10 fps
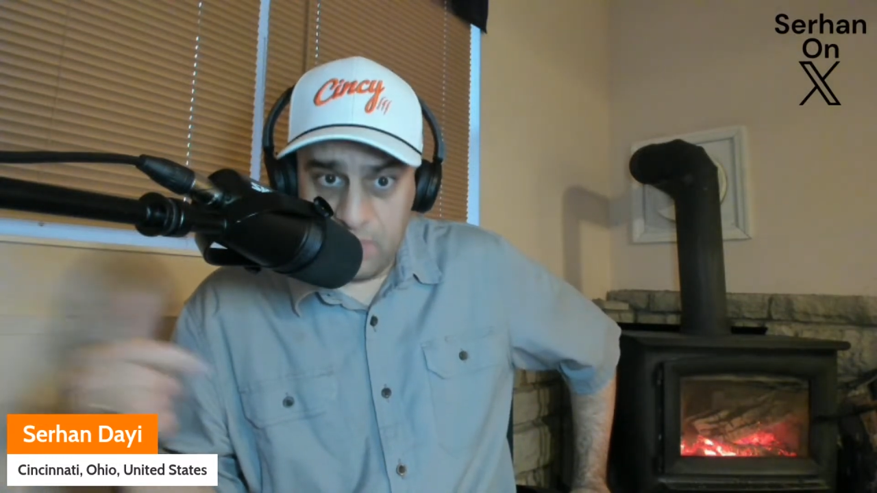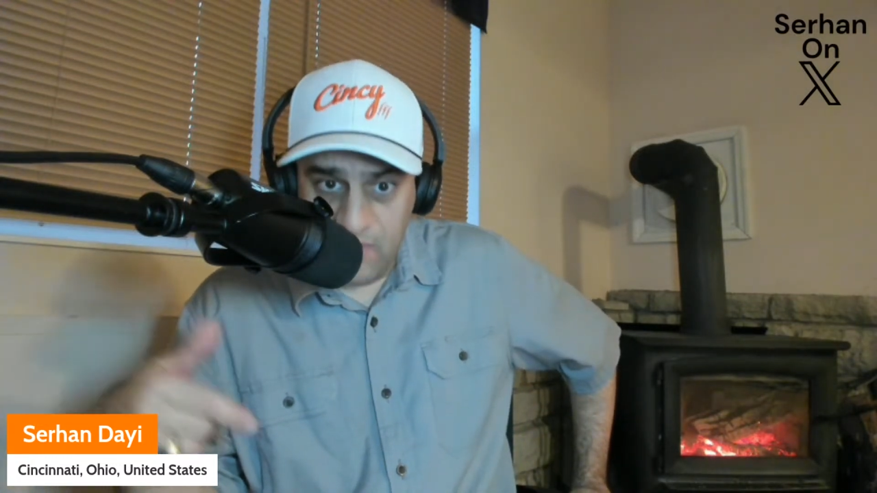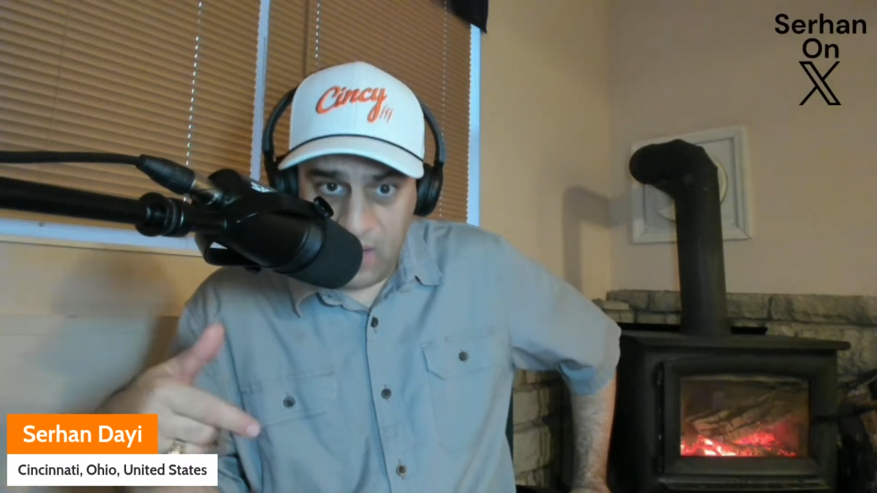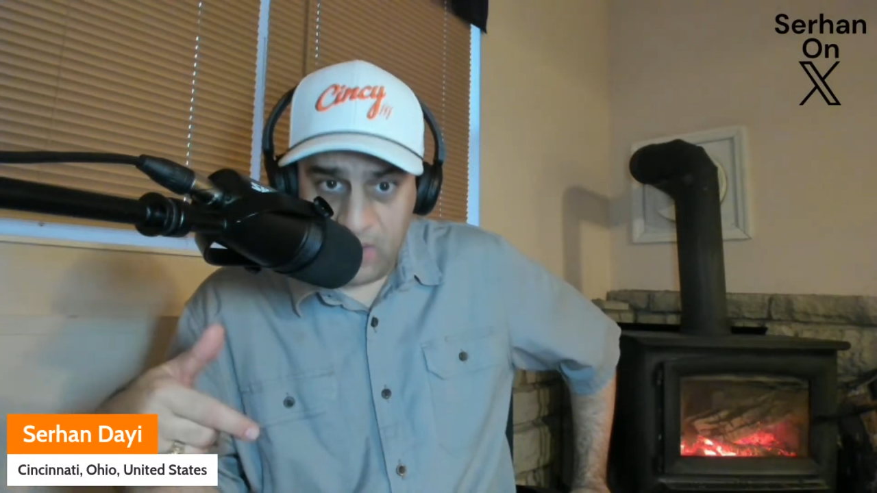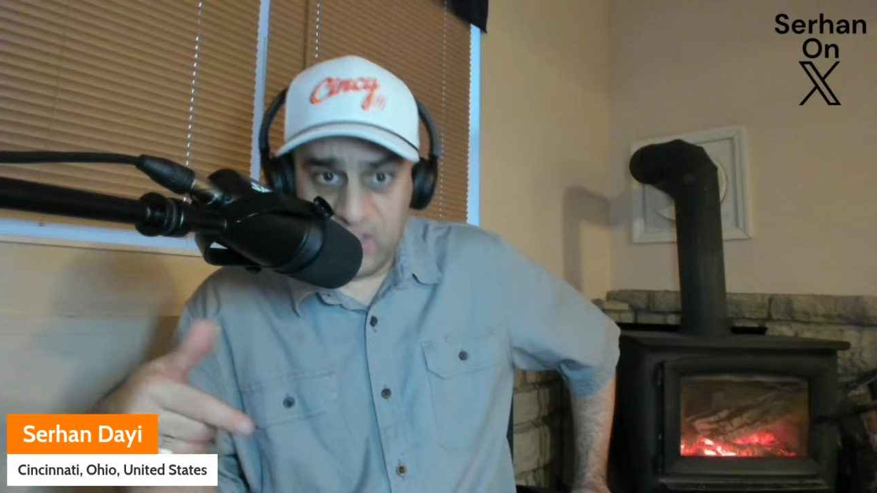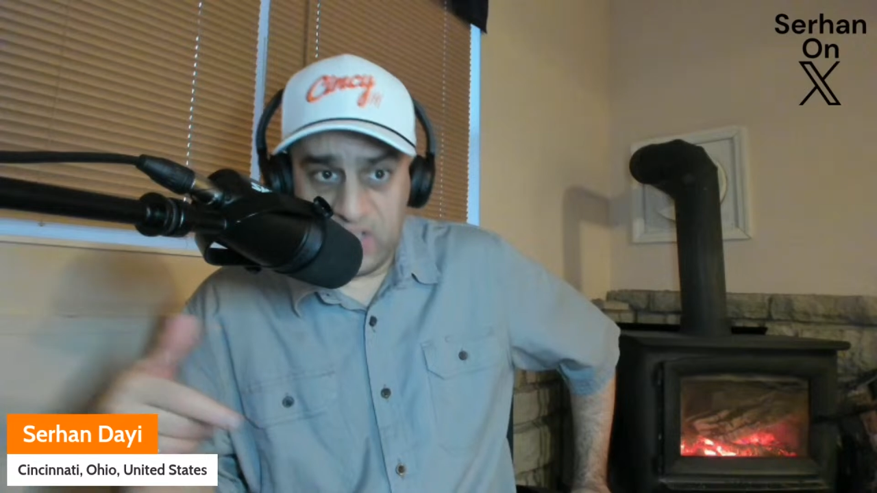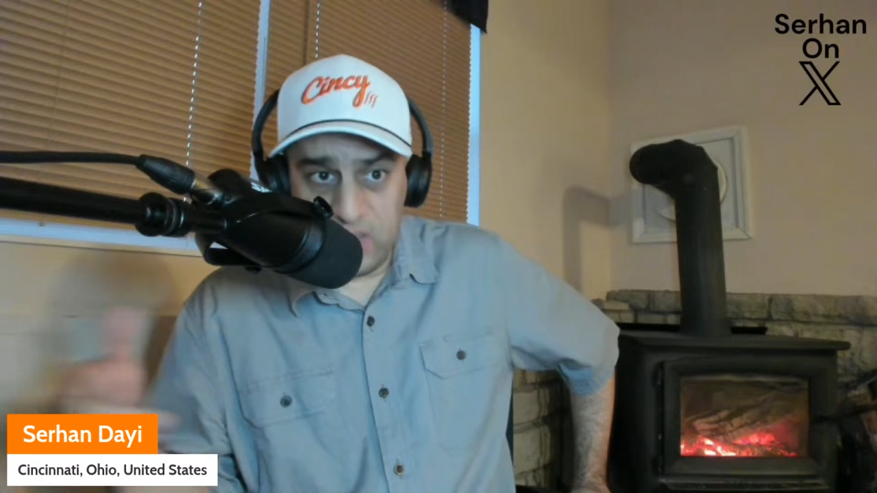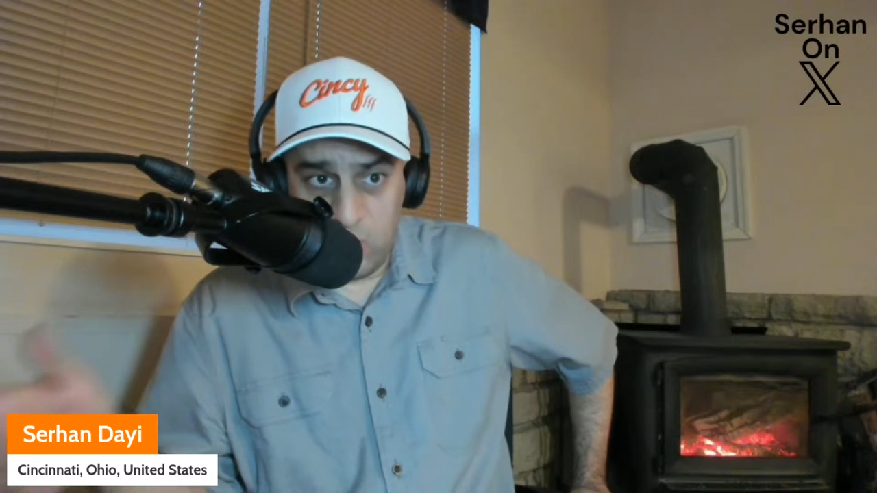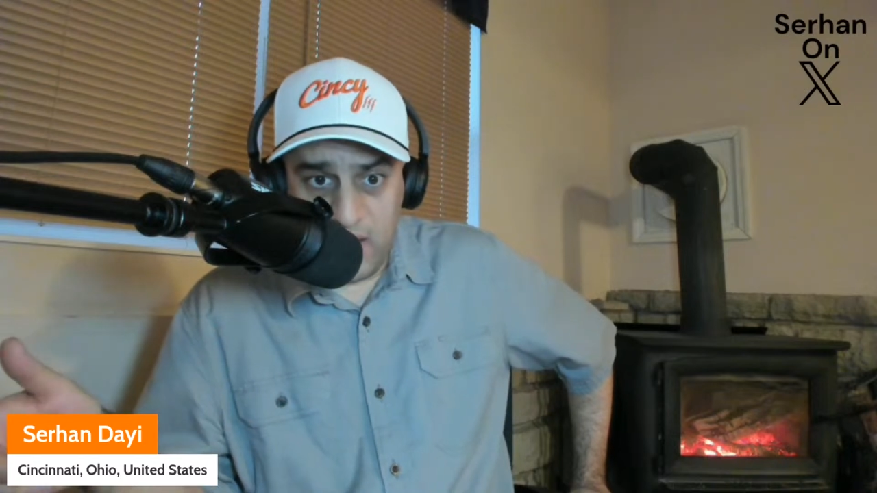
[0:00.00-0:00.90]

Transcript: game, the Falcons and the